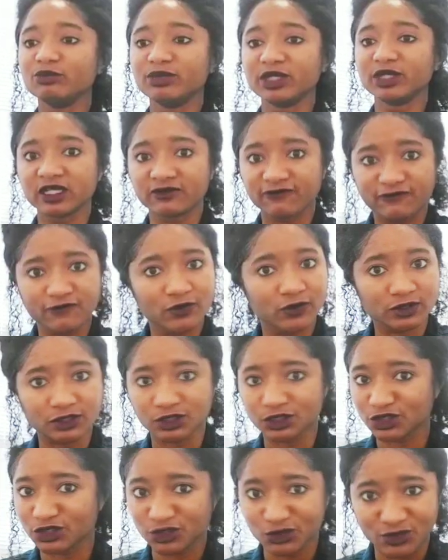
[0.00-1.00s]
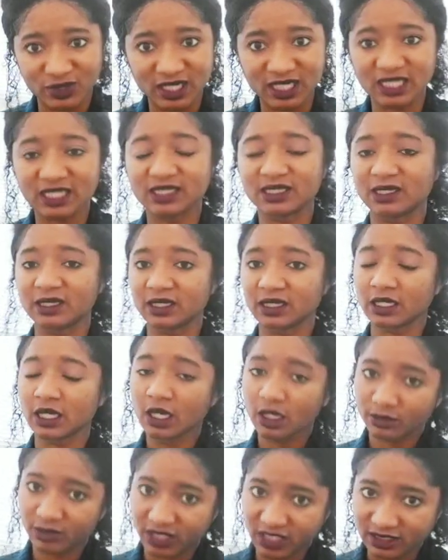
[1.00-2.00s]
being forced to do anything
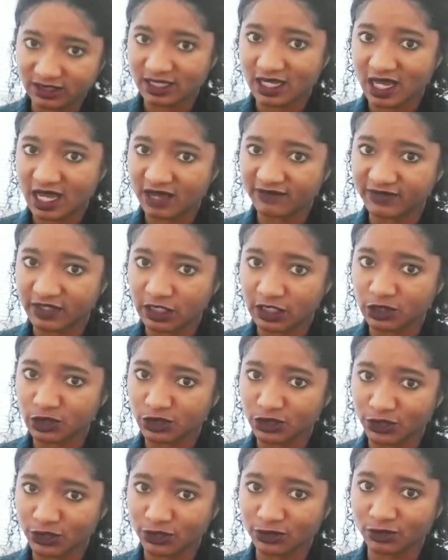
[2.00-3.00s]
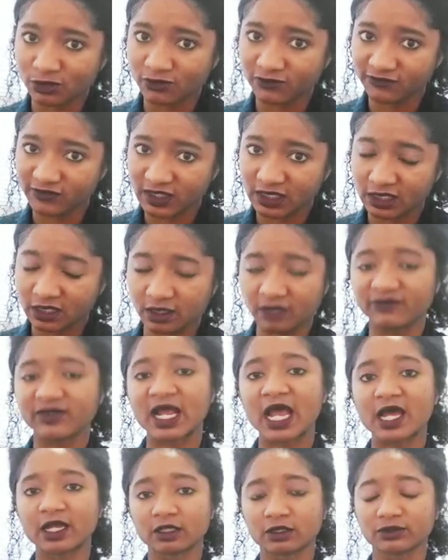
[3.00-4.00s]
because they have an internal feeling of
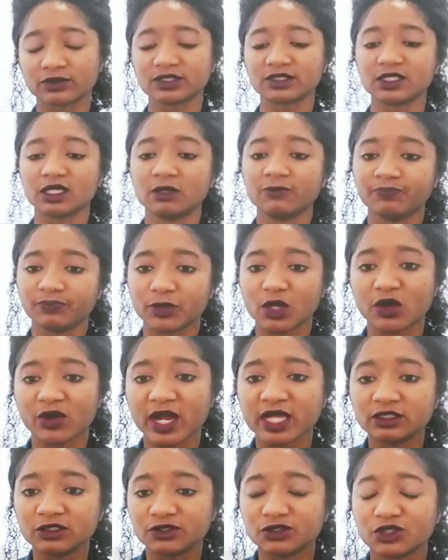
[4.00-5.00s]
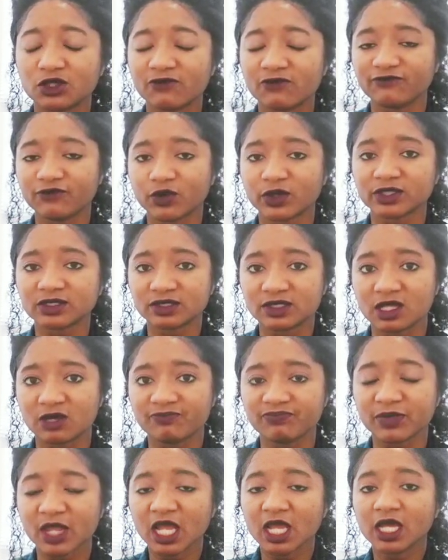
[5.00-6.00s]
inadequacy, all right? So don't force
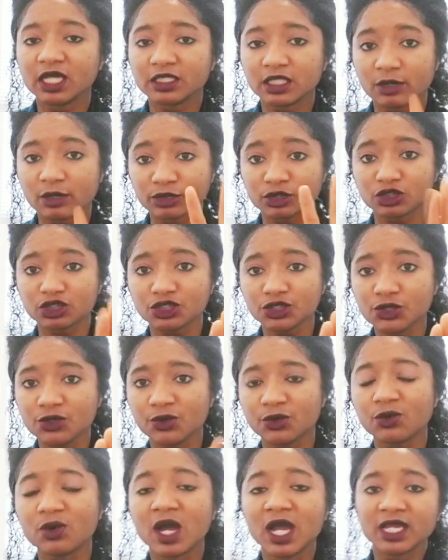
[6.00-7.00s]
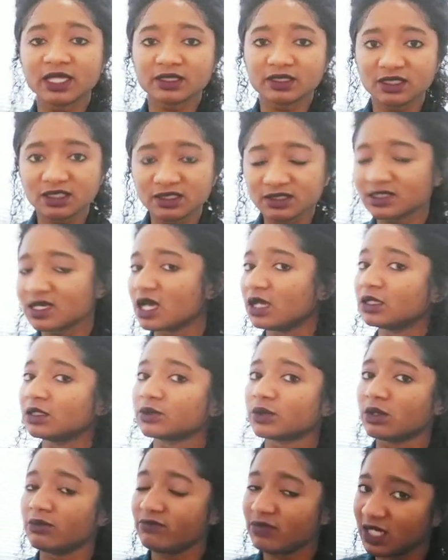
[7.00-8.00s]
them. Number two, these kind
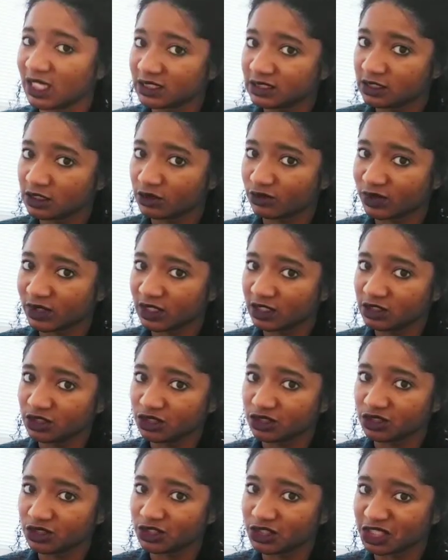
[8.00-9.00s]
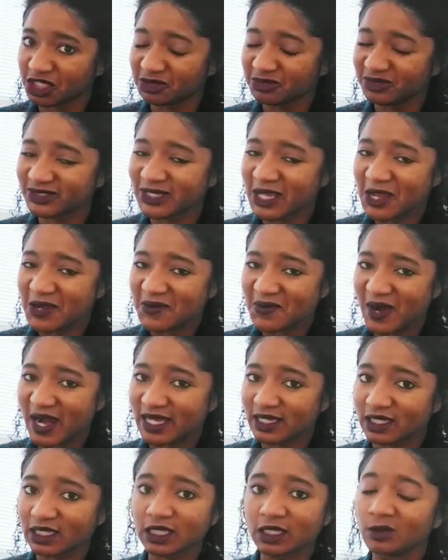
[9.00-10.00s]
of romantic relationships,
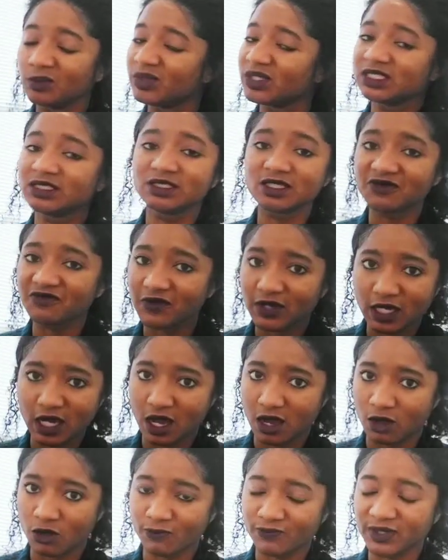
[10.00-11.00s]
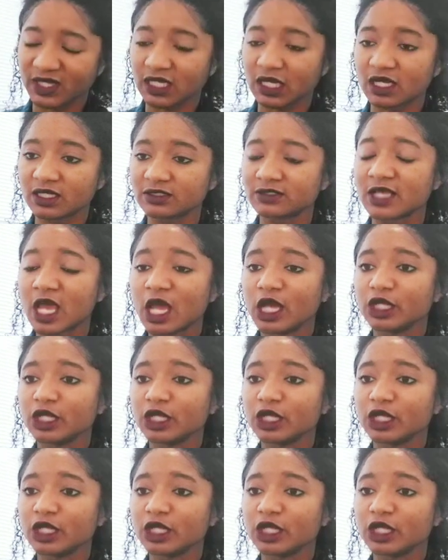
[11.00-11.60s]
right, can be difficult because